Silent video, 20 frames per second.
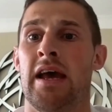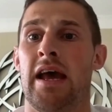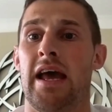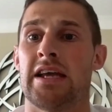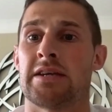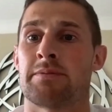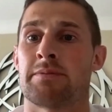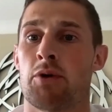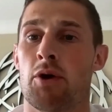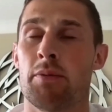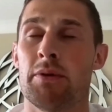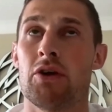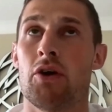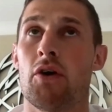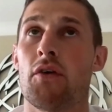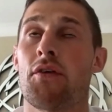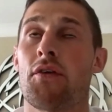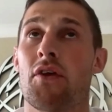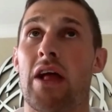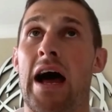It's probably
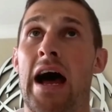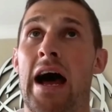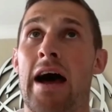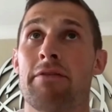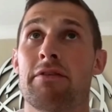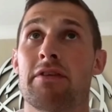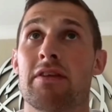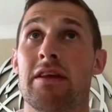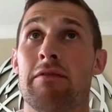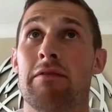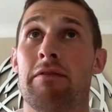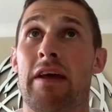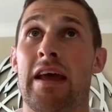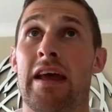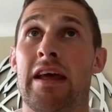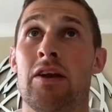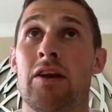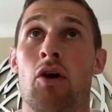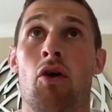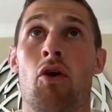not till after the
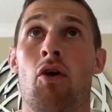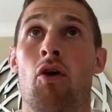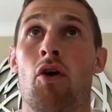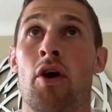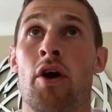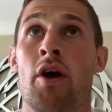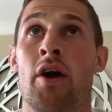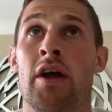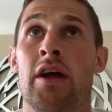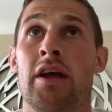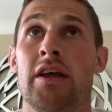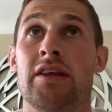event or